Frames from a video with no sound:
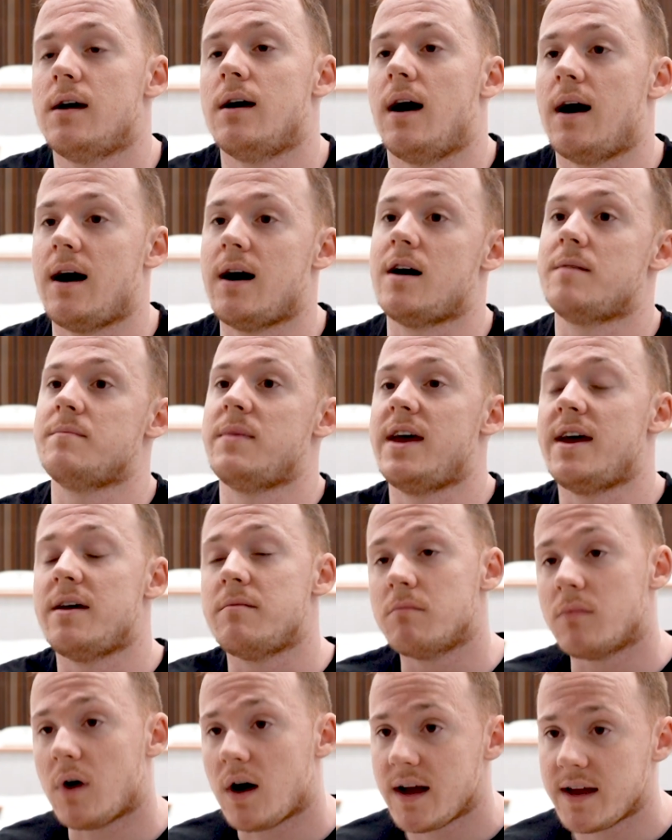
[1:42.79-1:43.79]

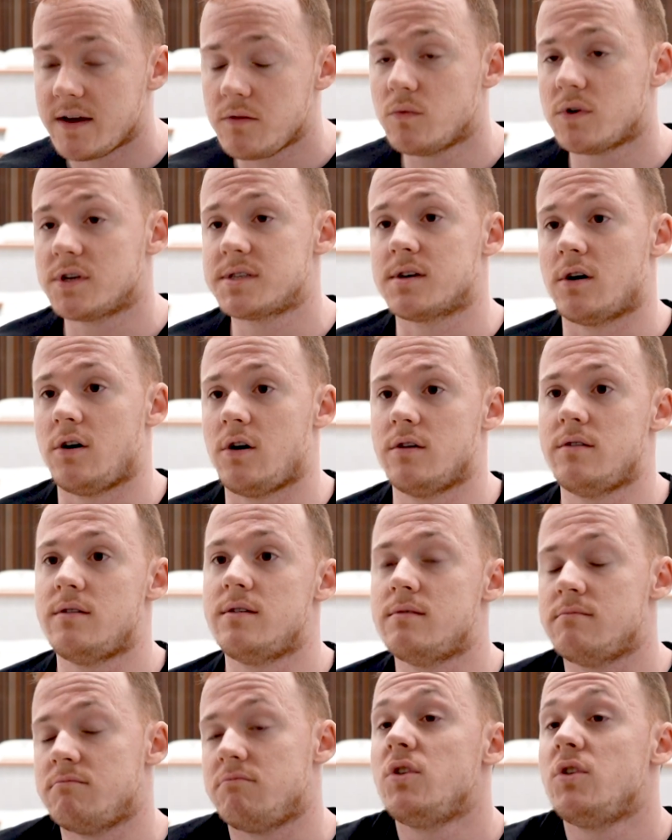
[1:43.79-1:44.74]
And mine was on